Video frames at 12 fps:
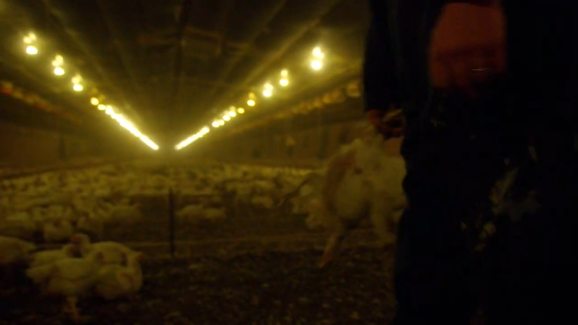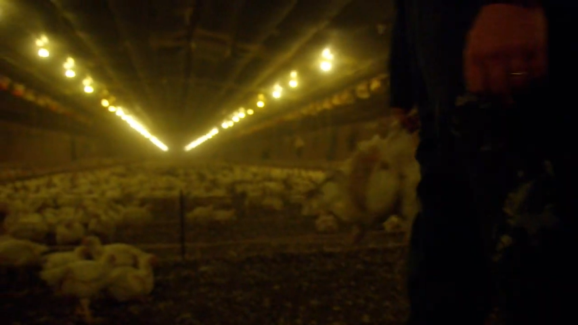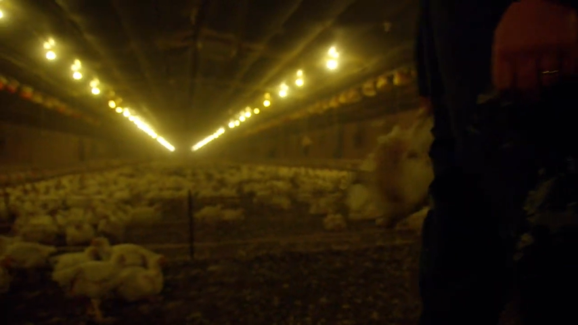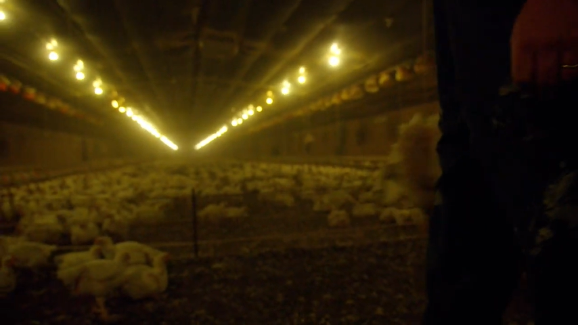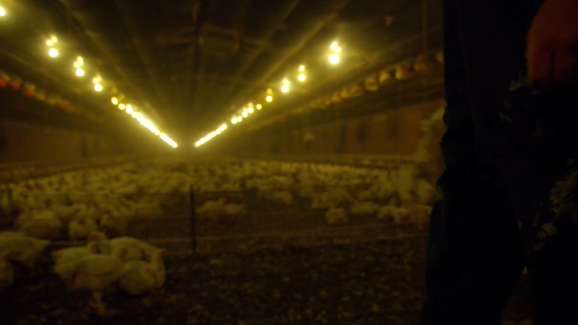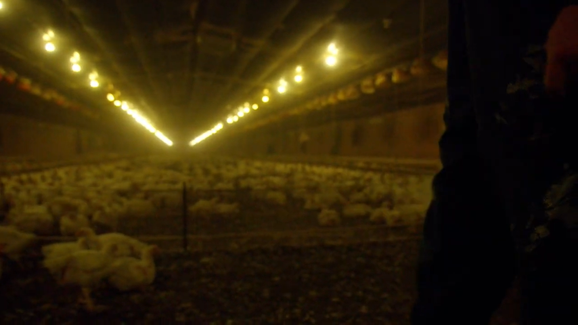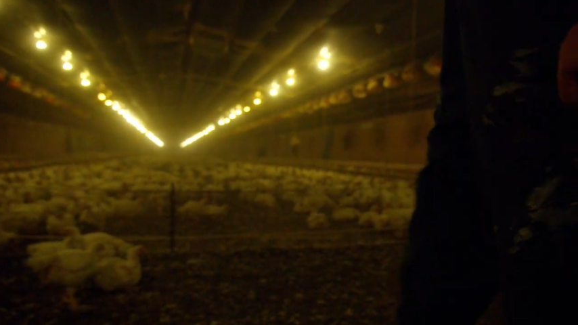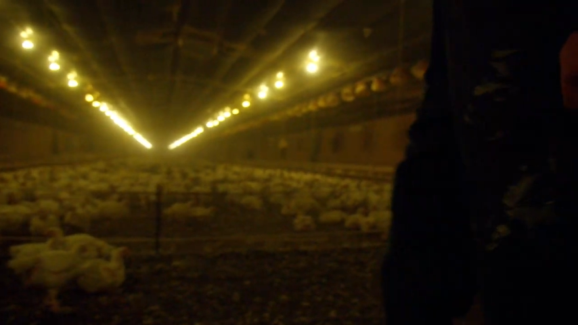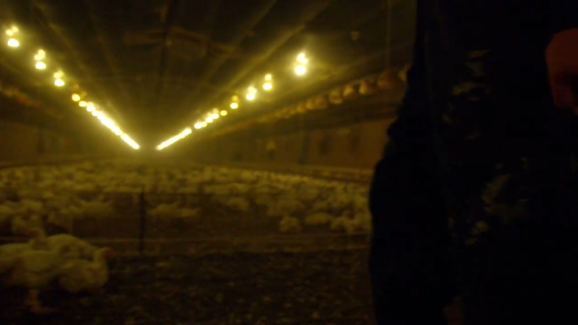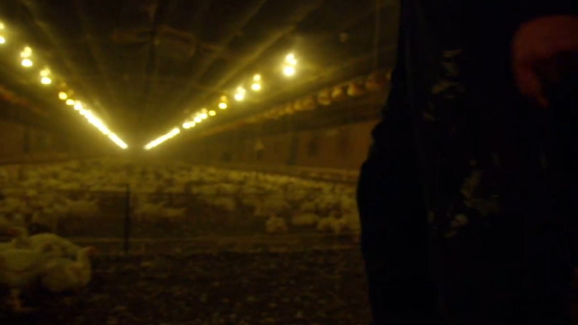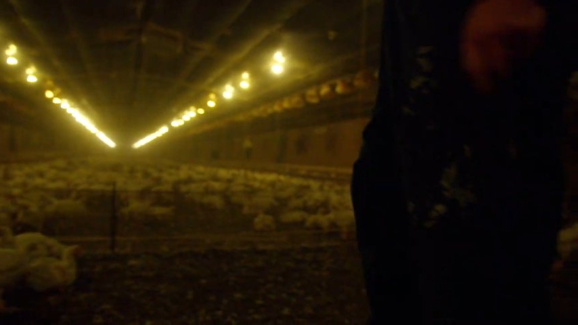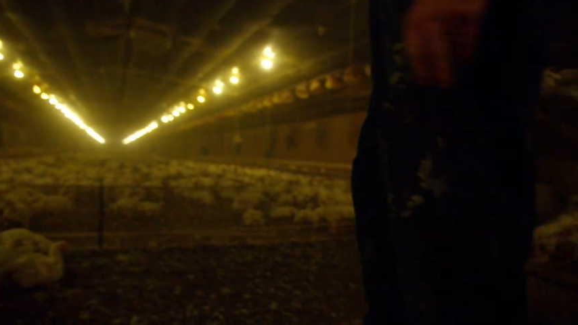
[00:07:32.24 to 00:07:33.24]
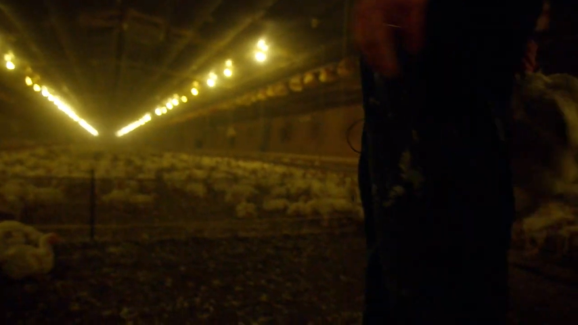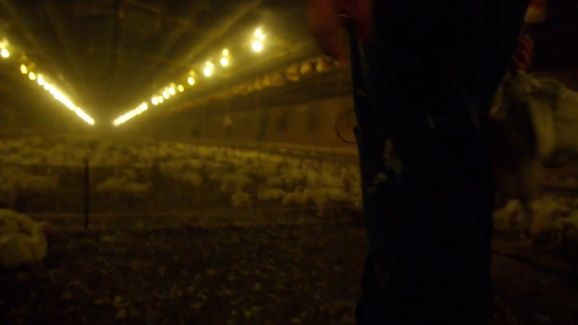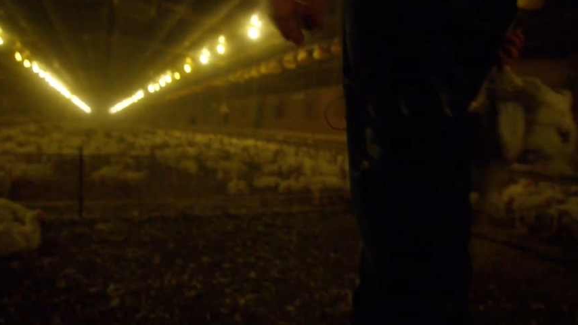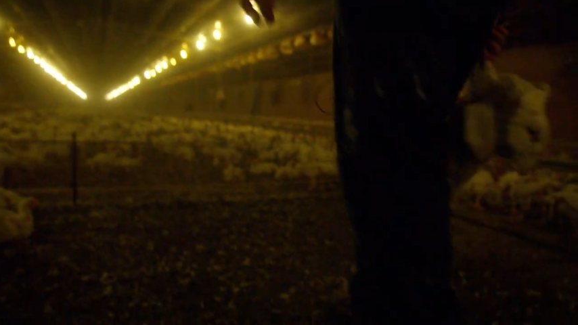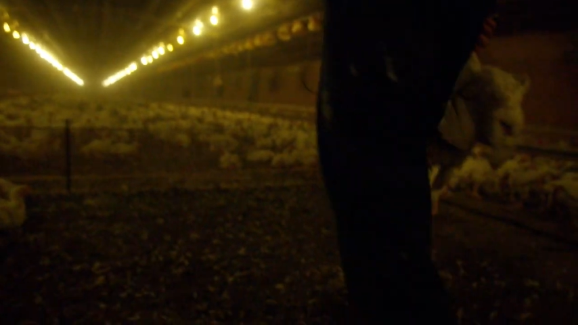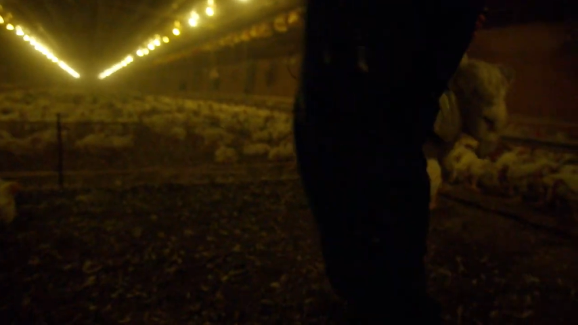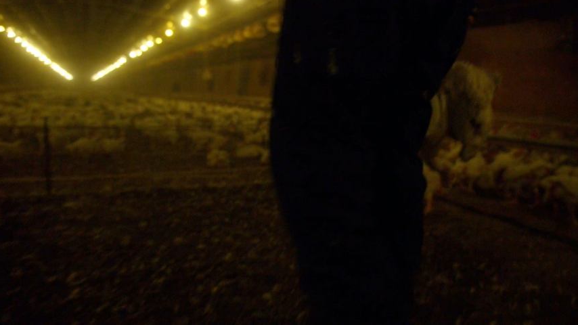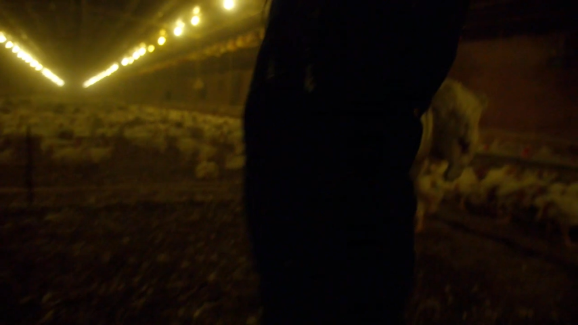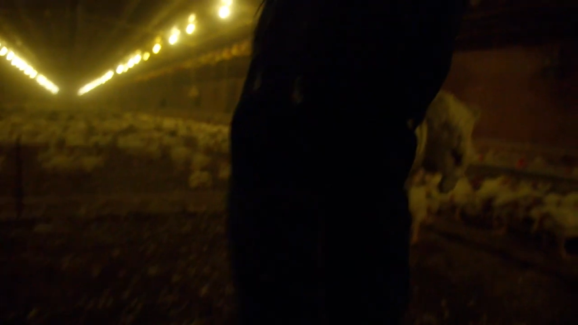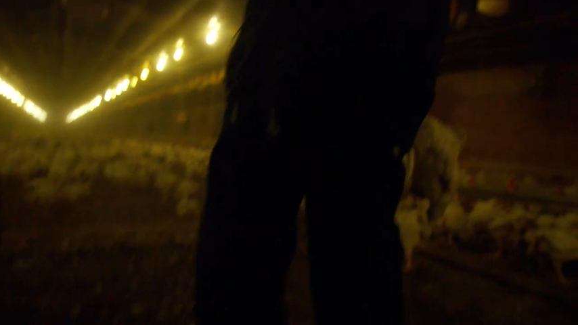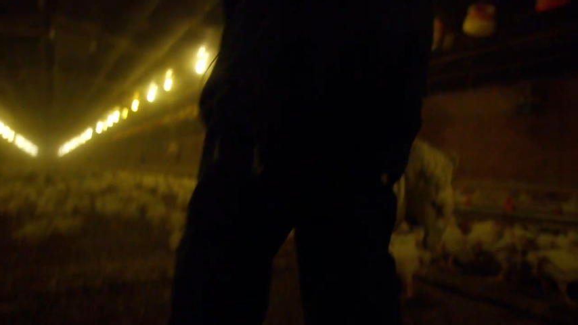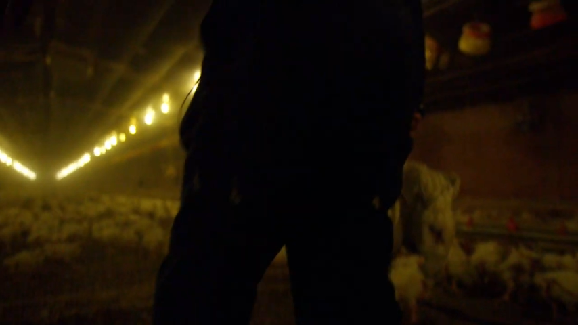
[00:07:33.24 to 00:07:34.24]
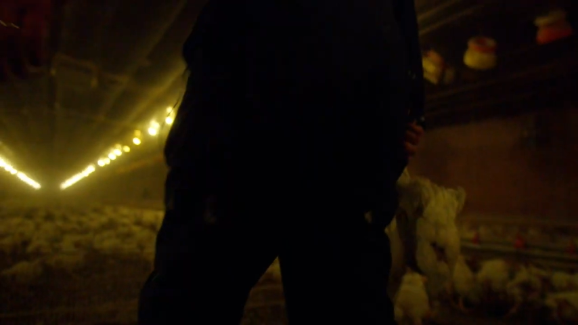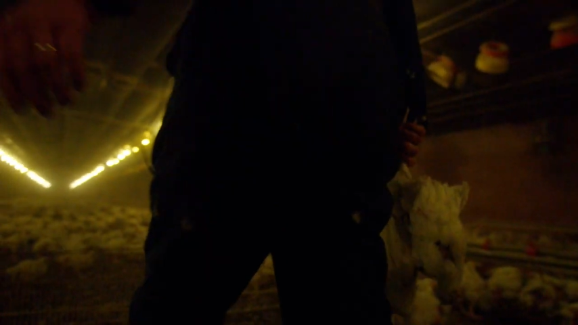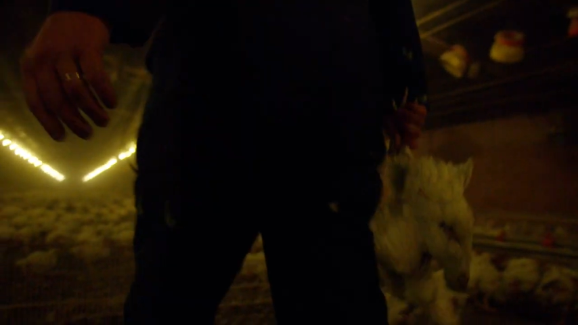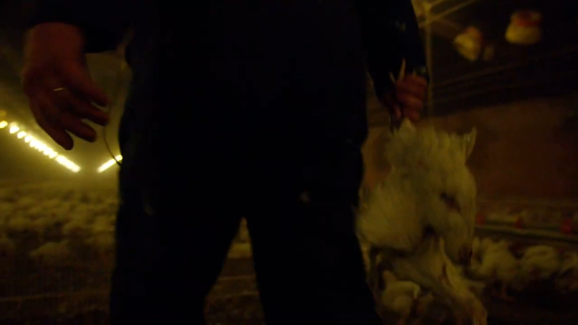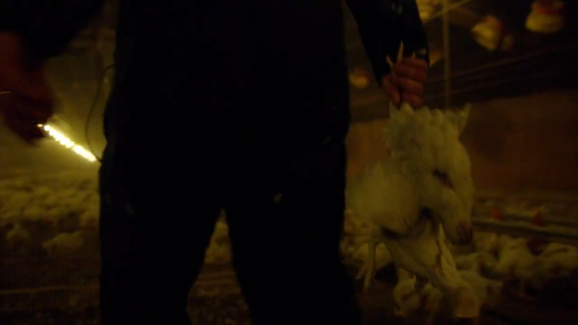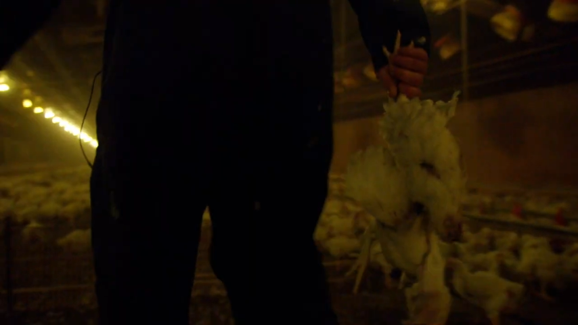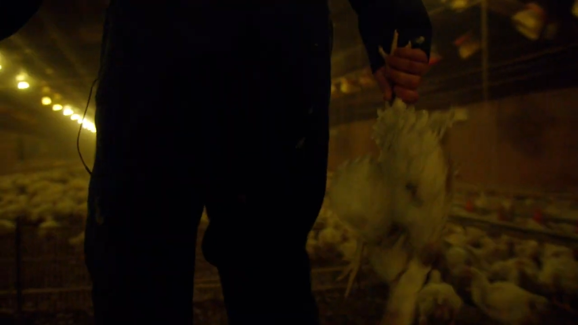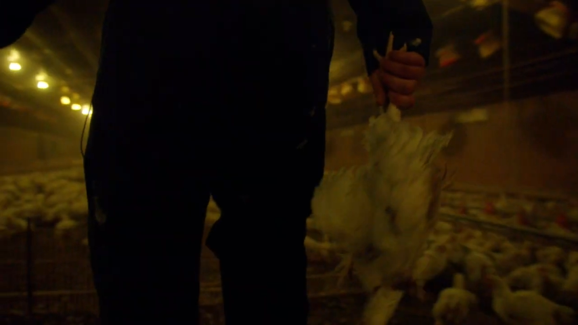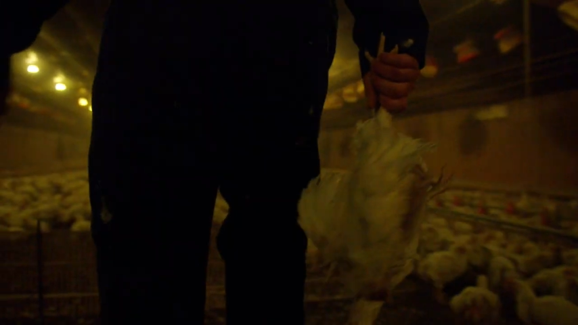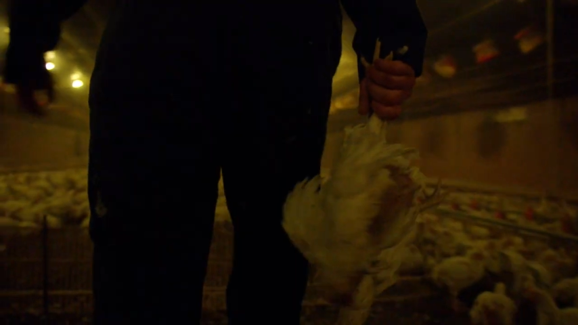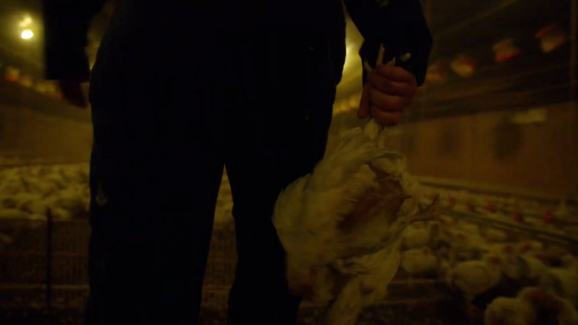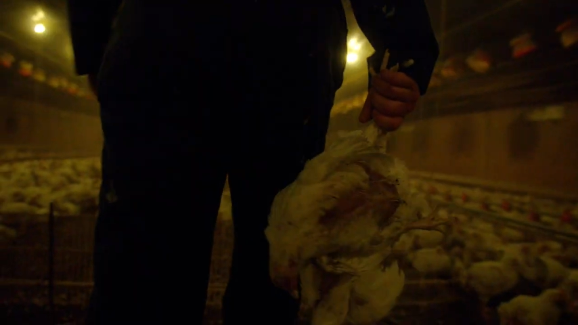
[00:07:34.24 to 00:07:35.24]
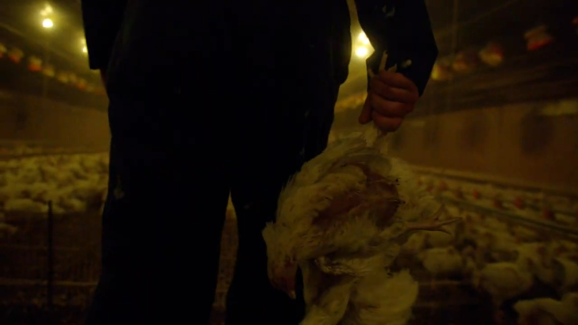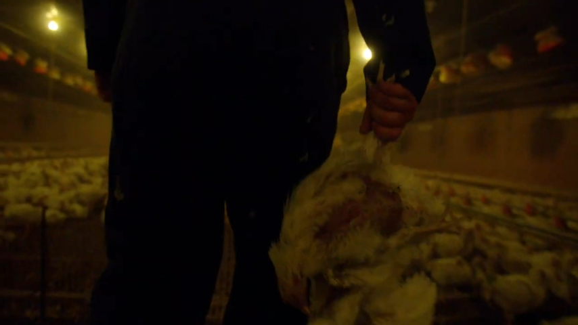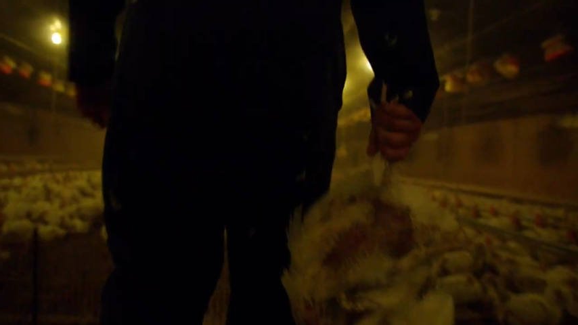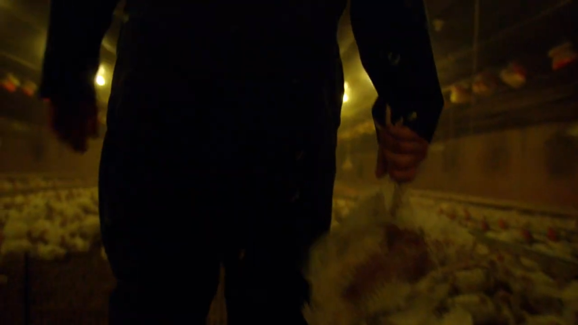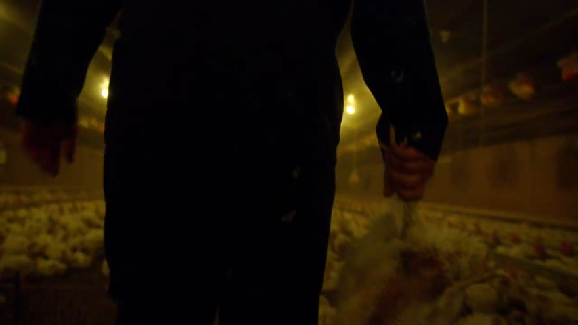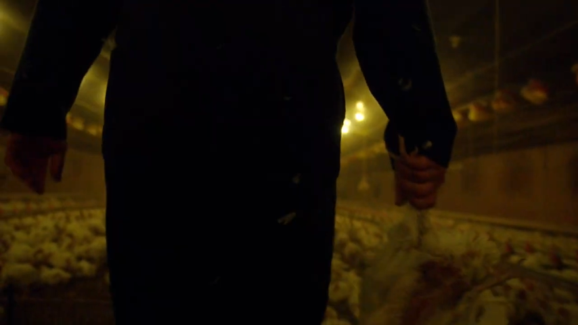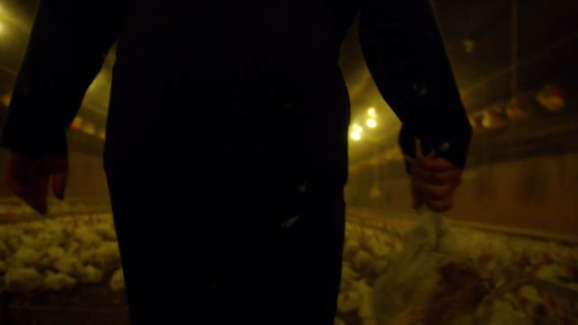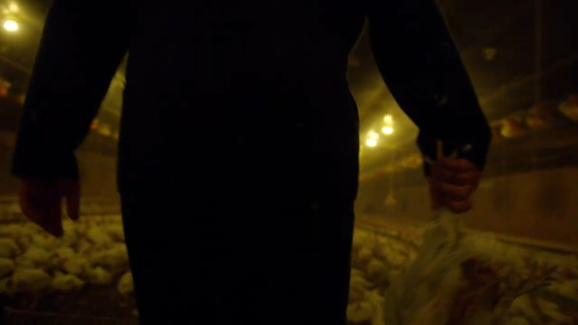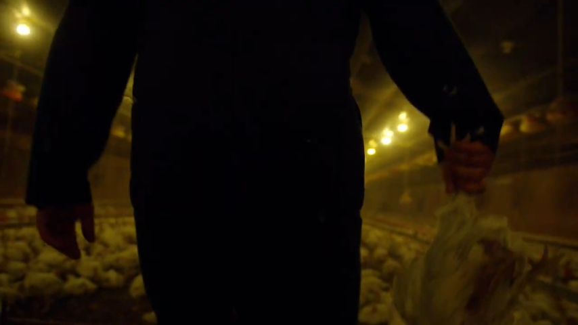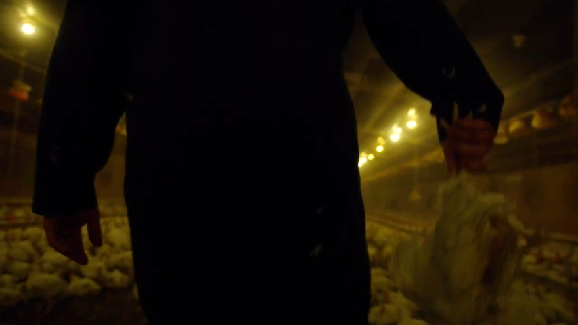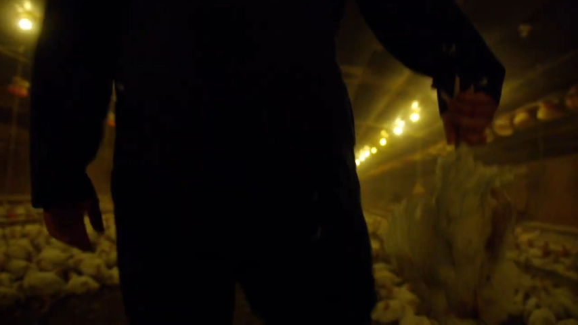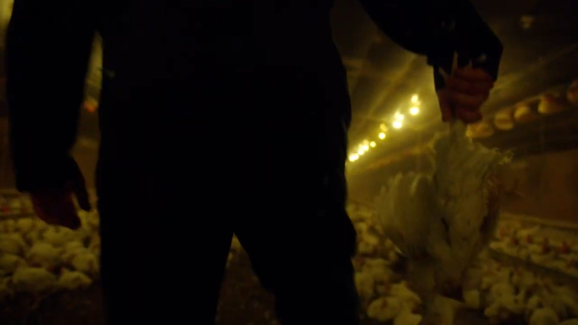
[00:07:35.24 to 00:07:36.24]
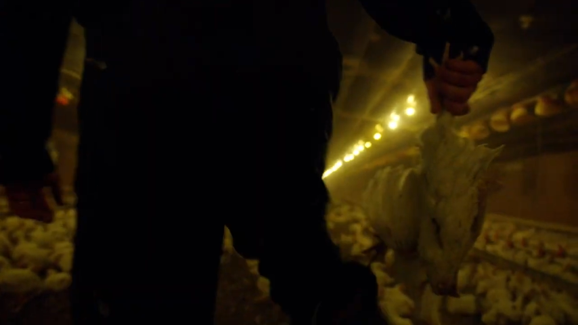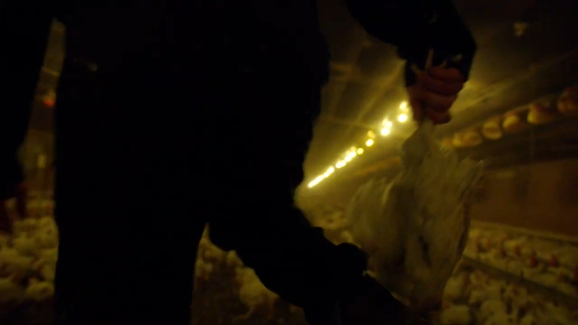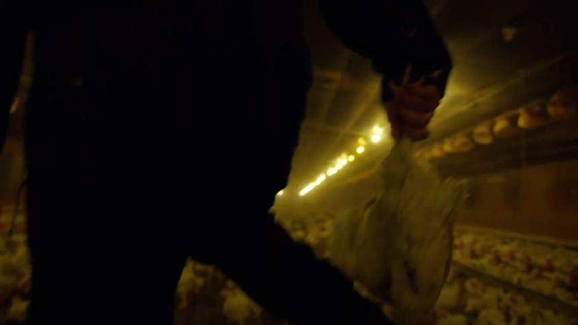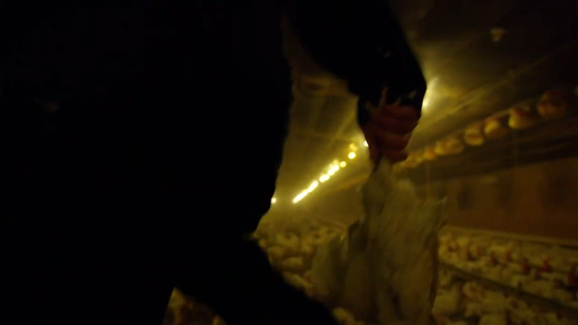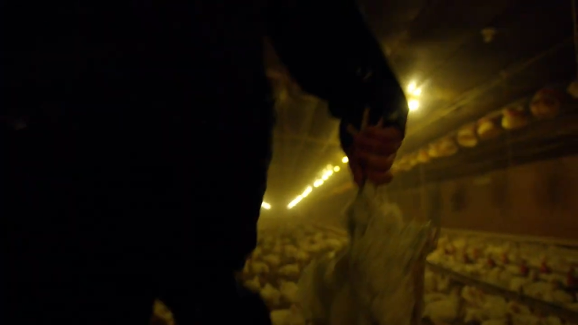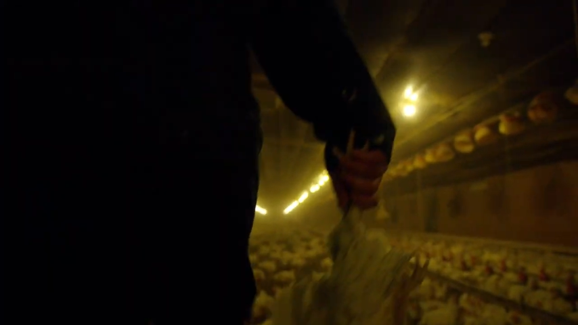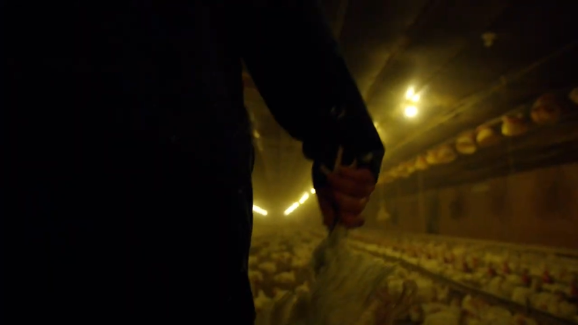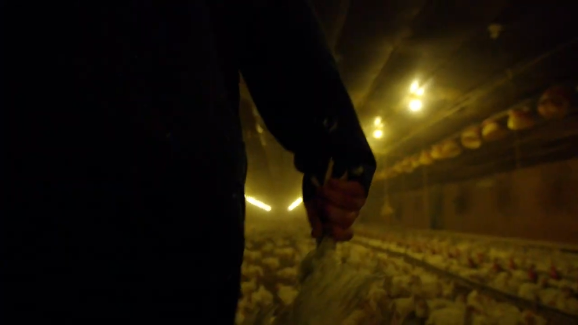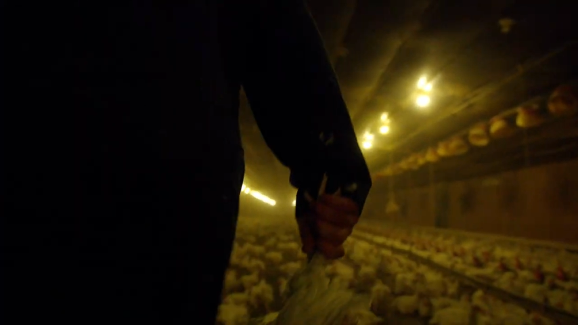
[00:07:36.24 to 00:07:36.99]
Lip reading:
Nobody's mouth can be seen.